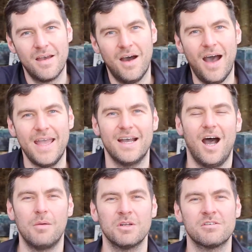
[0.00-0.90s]
Hi,
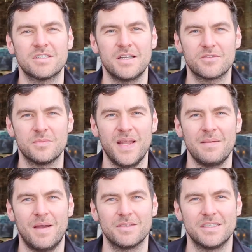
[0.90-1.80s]
I'm Lawrence Edwards from Black
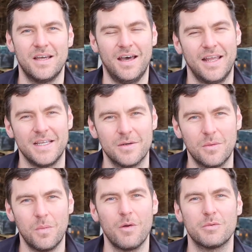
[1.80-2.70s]
Mountain Honey.
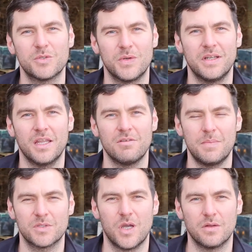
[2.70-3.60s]
Welcome to another
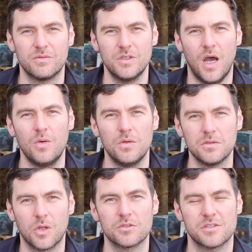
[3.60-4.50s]
episode of No
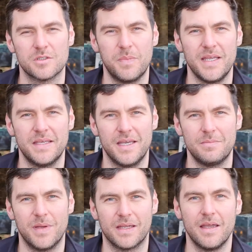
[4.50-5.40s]
Nonsense
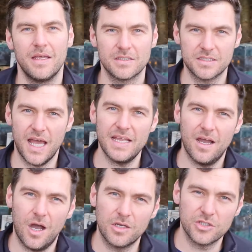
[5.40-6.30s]
Beekeeping. Today
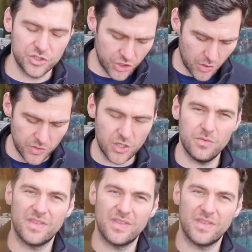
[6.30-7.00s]
I'm going to show you